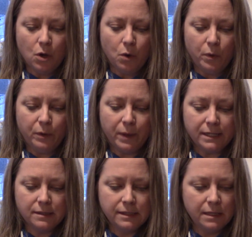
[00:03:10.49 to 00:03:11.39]
We went
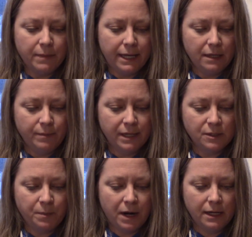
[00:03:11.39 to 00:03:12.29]
to see My Hitman's
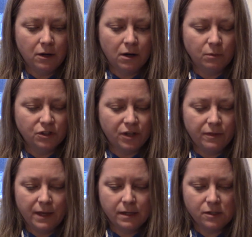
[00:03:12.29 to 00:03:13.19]
Bodyguard, which I
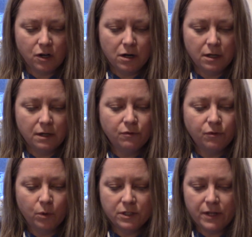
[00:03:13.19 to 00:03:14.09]
think started at
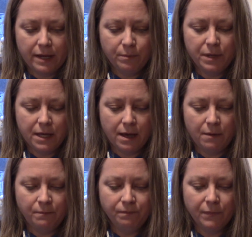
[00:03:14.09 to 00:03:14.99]
4:10
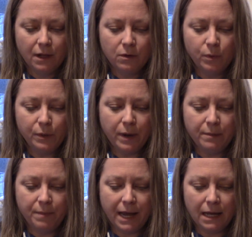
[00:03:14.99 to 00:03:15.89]
p.m. We
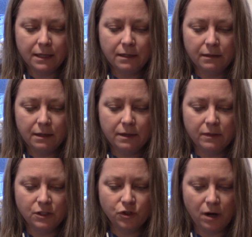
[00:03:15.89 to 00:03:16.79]
went back in the
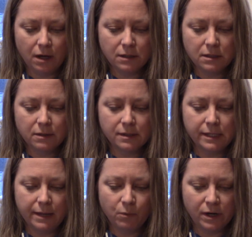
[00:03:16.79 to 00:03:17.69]
truck to the
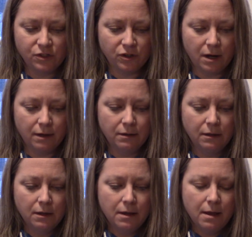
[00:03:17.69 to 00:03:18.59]
same restaurant.
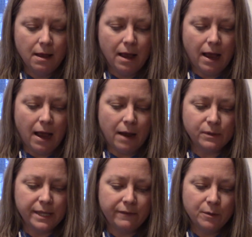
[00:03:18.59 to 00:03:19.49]
I was
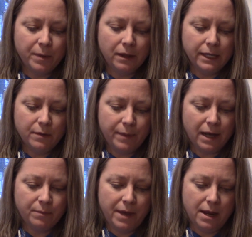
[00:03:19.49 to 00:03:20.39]
having belly and
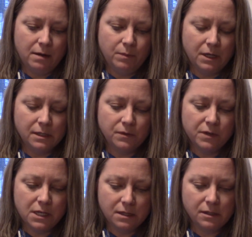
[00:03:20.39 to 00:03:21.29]
back pain because of a
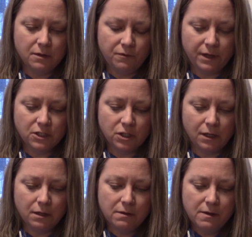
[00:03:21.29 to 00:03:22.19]
yeast
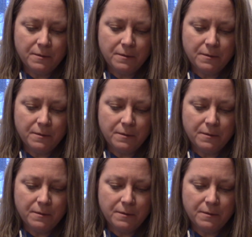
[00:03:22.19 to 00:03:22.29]
infection,